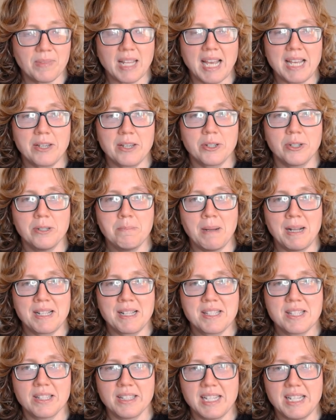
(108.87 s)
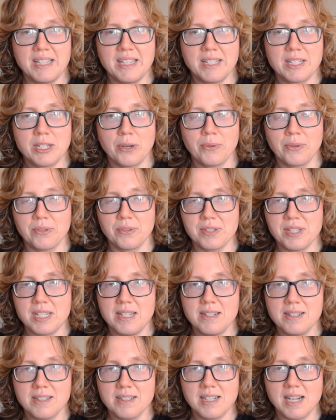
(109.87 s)
I could pencil in the totals
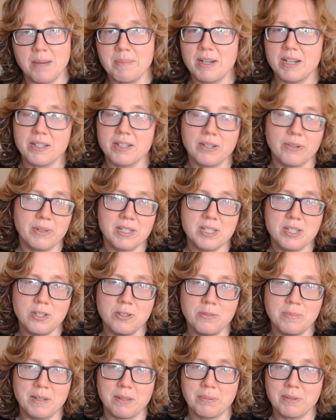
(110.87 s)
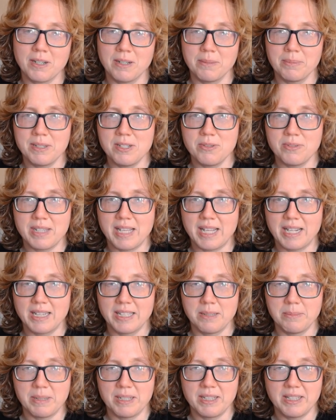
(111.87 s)
here. I'm not going to, but I'll probably do that a
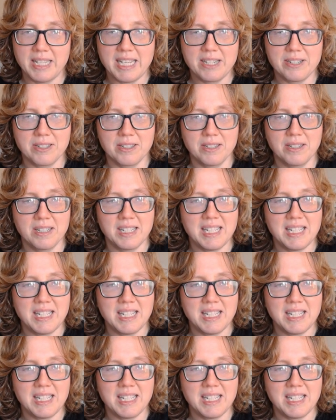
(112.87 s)
little bit later.